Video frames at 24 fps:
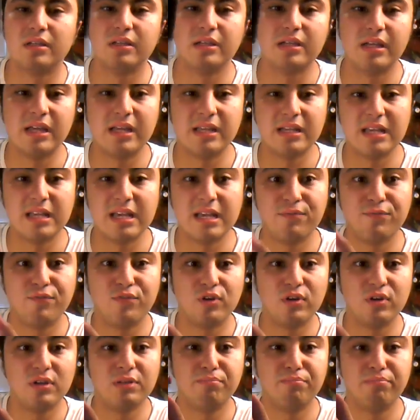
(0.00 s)
And then
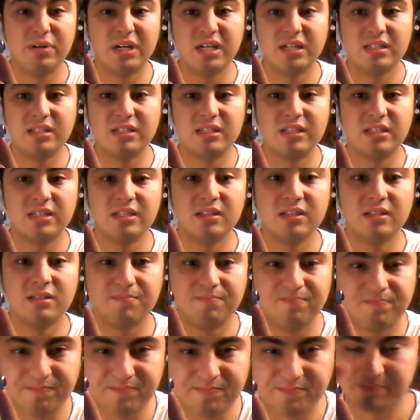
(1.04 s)
for the button,
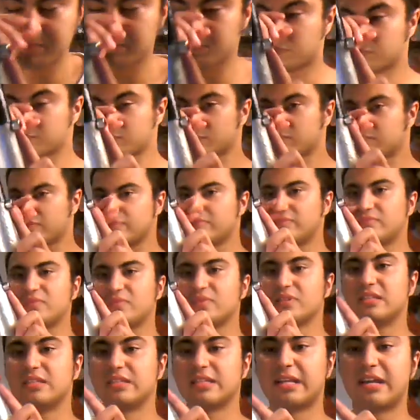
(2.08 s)

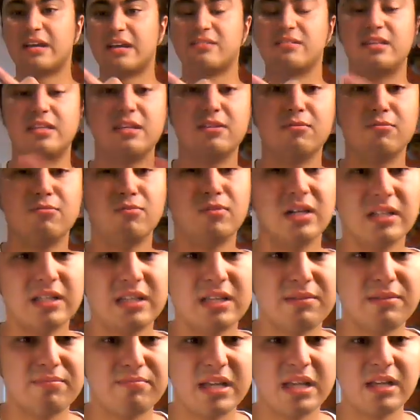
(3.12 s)
now this one
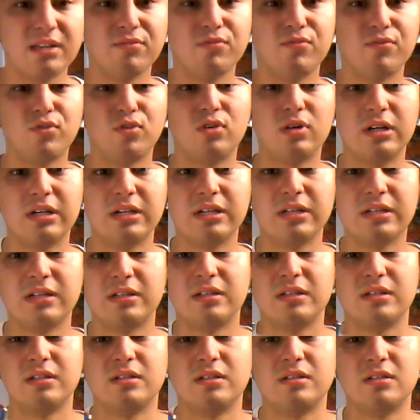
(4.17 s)
is meant for
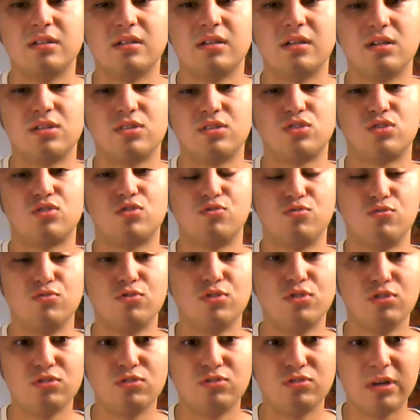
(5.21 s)
a
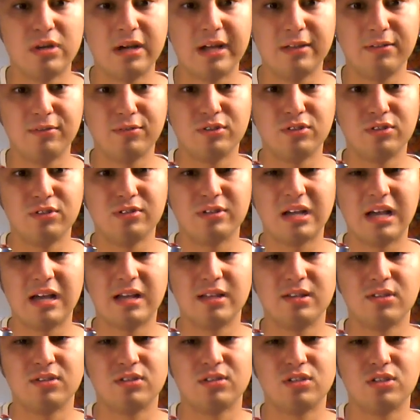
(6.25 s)
screwdriver. I
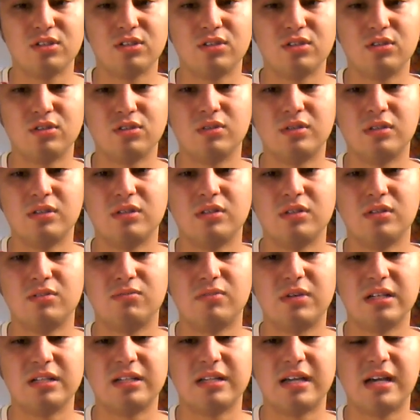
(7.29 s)
don't know
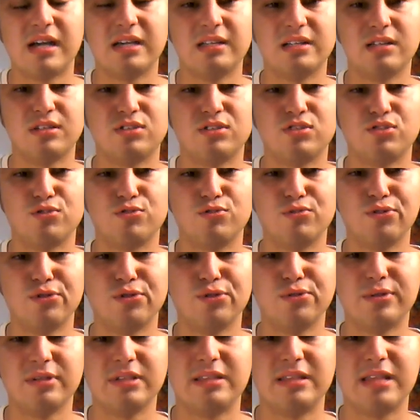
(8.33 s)
what kind of
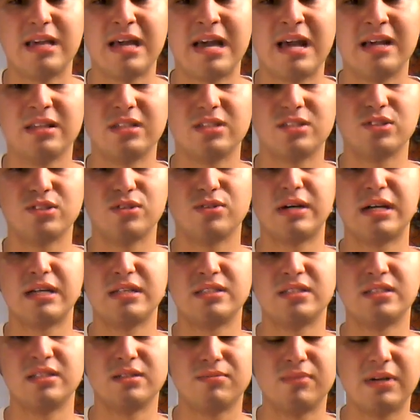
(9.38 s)
screw is that, so I
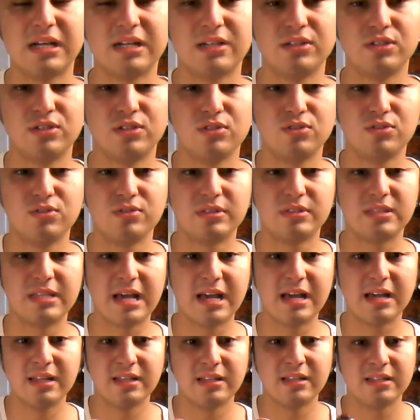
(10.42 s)
just use
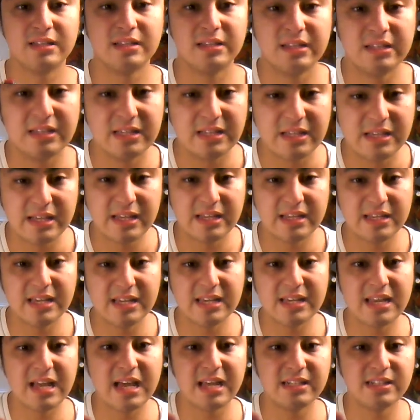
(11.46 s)
that. And
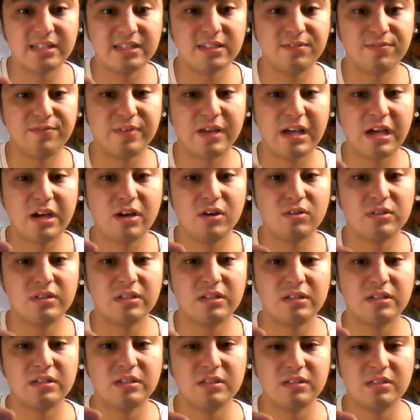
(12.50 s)
then I just found
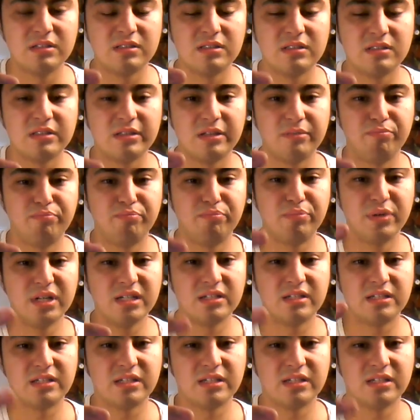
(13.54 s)
the
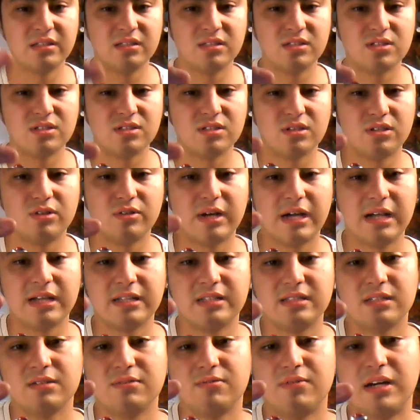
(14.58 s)
button, so I
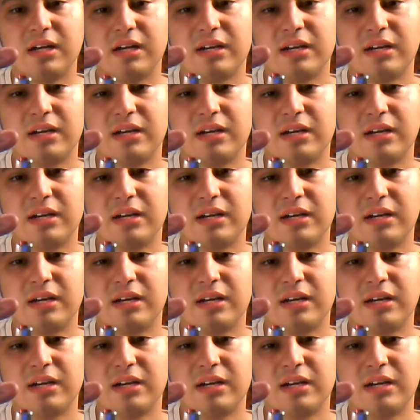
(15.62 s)
just